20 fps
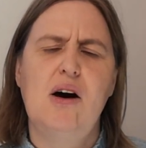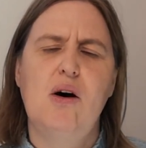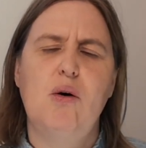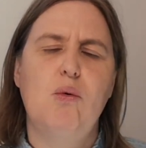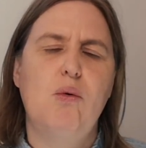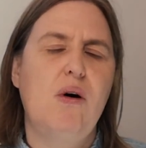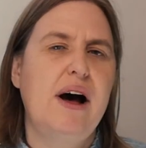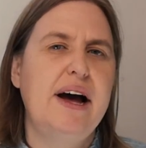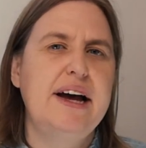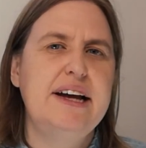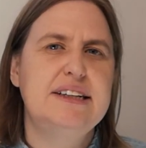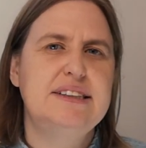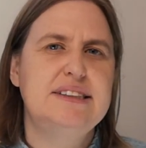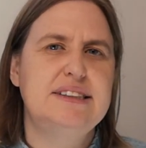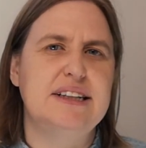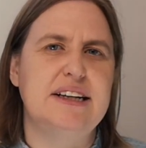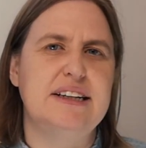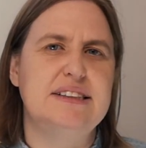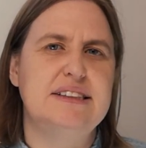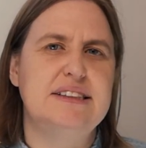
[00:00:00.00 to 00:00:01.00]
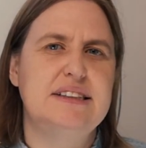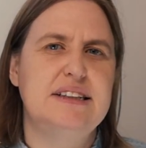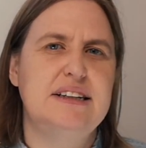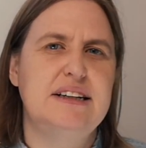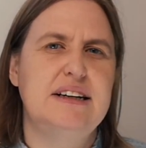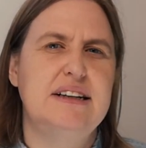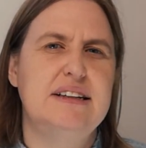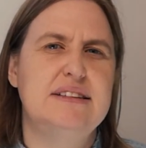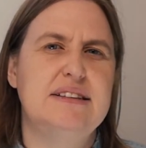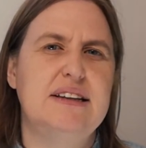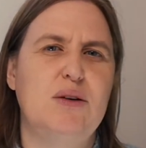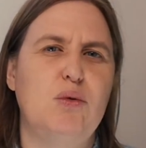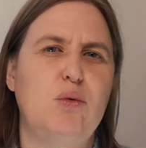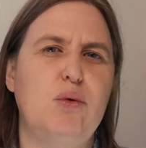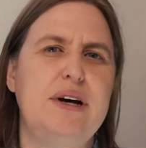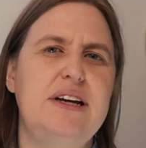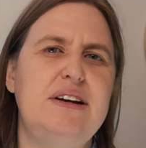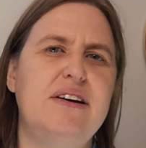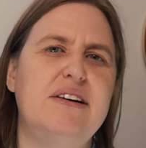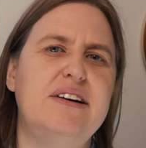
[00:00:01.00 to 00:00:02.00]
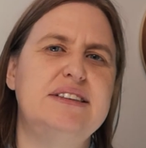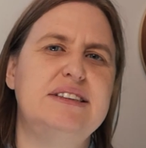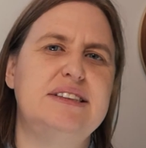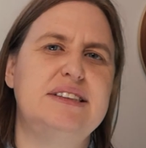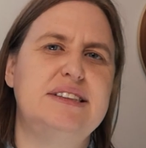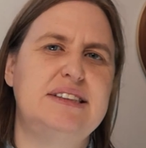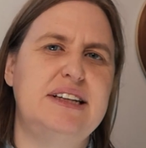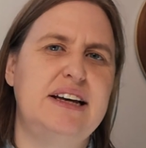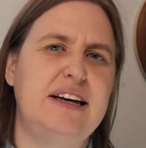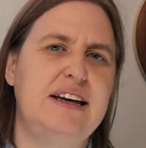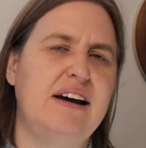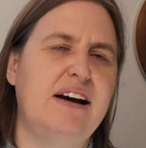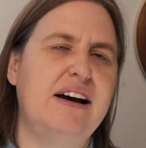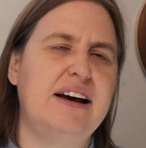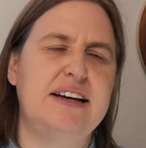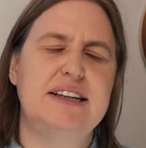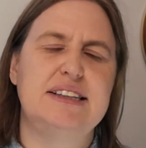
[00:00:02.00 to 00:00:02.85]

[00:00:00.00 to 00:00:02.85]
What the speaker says: Why is it that we don't see,